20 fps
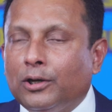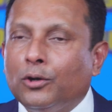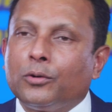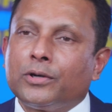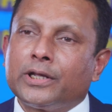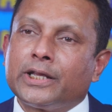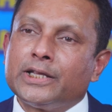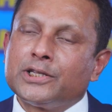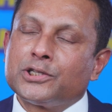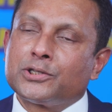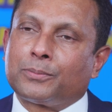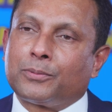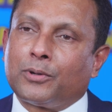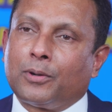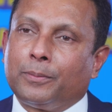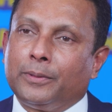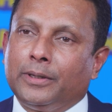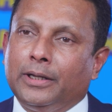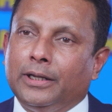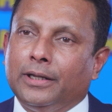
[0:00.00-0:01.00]
Loan against
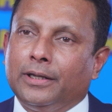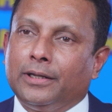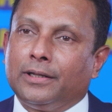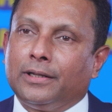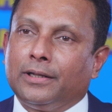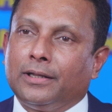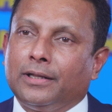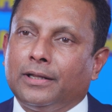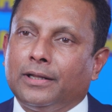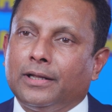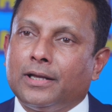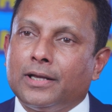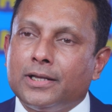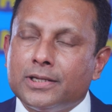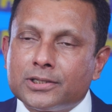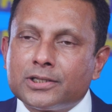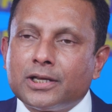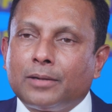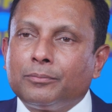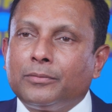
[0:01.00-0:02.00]
property.
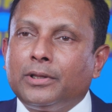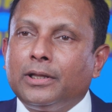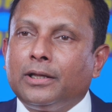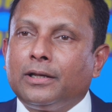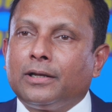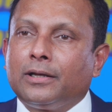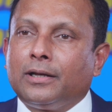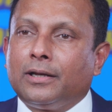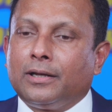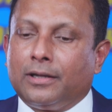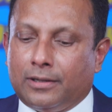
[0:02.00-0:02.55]
It's something